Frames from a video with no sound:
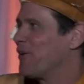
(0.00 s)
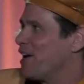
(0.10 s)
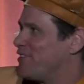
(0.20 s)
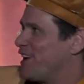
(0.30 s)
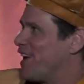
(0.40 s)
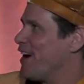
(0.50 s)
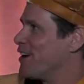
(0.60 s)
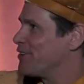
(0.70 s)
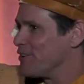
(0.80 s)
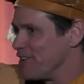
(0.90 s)
crazy
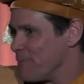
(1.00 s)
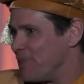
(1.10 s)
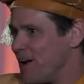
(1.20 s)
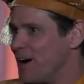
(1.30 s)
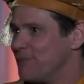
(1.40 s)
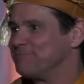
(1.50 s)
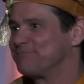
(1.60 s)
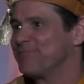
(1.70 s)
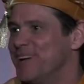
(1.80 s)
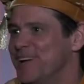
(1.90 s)
characters up there,
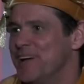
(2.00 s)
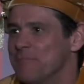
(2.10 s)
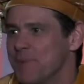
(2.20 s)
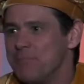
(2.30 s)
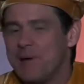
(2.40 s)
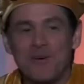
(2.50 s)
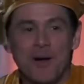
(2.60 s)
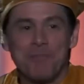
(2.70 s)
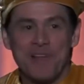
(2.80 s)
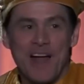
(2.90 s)
but
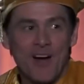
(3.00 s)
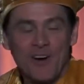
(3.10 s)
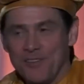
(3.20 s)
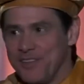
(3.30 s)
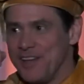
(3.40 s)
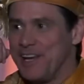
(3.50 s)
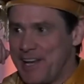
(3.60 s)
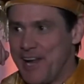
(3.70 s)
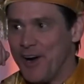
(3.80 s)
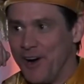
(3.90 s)
better up there than
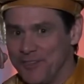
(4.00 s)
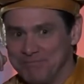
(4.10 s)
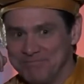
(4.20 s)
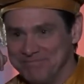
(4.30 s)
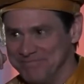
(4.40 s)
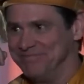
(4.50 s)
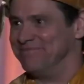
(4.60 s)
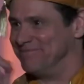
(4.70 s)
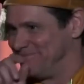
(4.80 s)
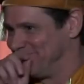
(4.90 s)
in here.
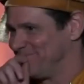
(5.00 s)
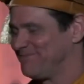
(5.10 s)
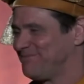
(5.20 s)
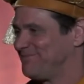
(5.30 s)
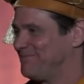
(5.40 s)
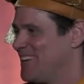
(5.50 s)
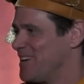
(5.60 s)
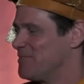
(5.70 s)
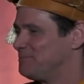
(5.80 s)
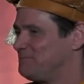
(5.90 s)
You
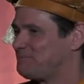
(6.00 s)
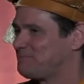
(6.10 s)
know,